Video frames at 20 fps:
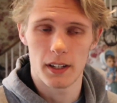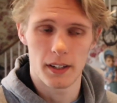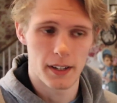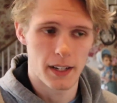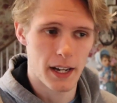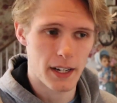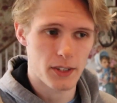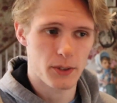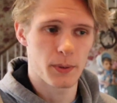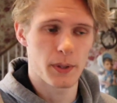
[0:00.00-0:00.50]

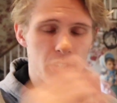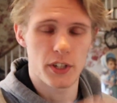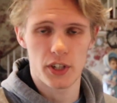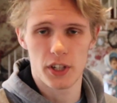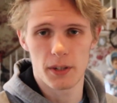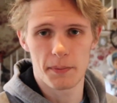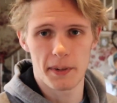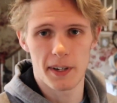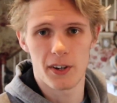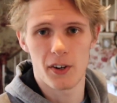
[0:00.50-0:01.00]
Next week
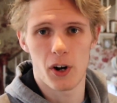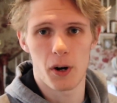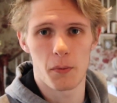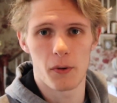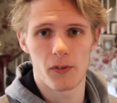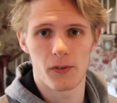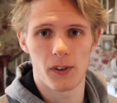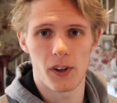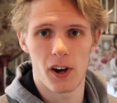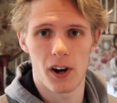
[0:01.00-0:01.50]
should be a
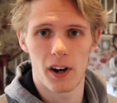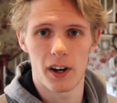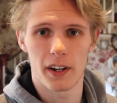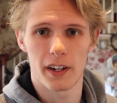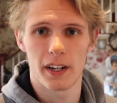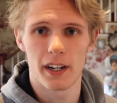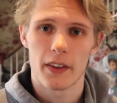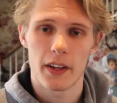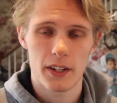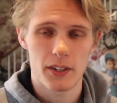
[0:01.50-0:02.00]
normal
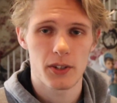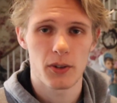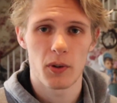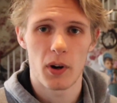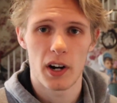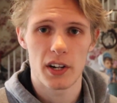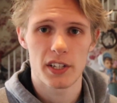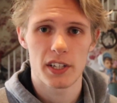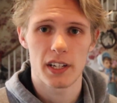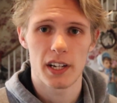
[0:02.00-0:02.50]
vlog. Thanks for
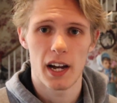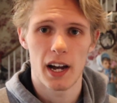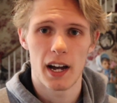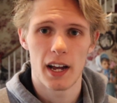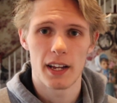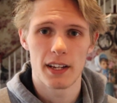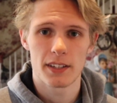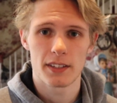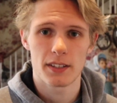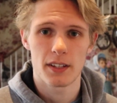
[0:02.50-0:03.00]
watching
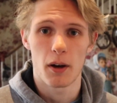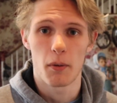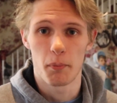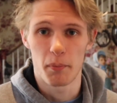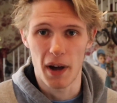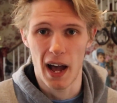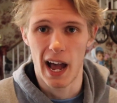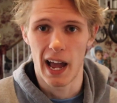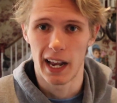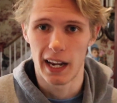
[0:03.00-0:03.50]
guys.
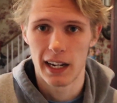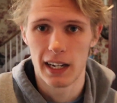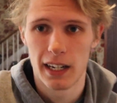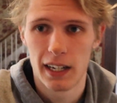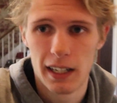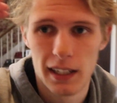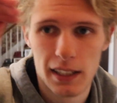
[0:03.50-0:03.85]
Bye.